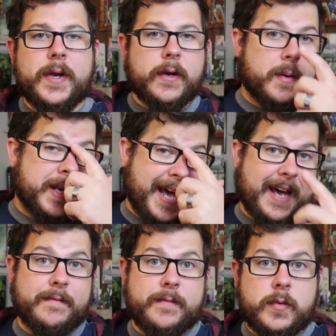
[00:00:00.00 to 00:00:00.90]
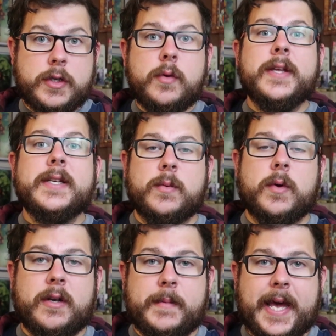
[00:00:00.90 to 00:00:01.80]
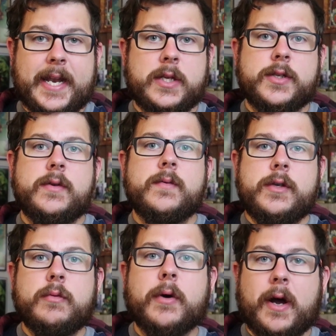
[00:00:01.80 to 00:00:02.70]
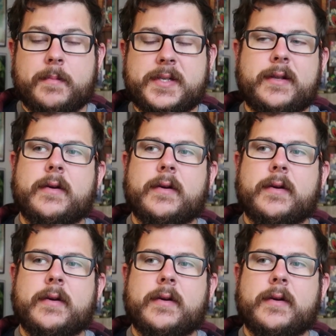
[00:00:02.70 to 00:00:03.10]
we are going to have two things that we're gonna be adding, two new props.